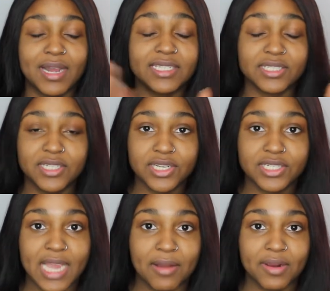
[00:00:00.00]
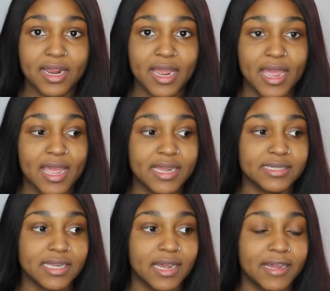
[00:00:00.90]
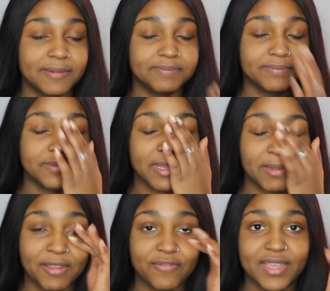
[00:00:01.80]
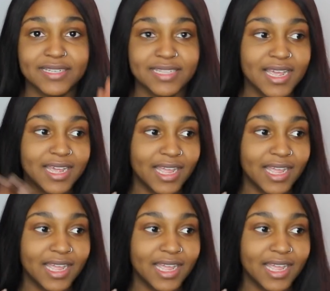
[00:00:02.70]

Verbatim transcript: just took a shower and, like, my face,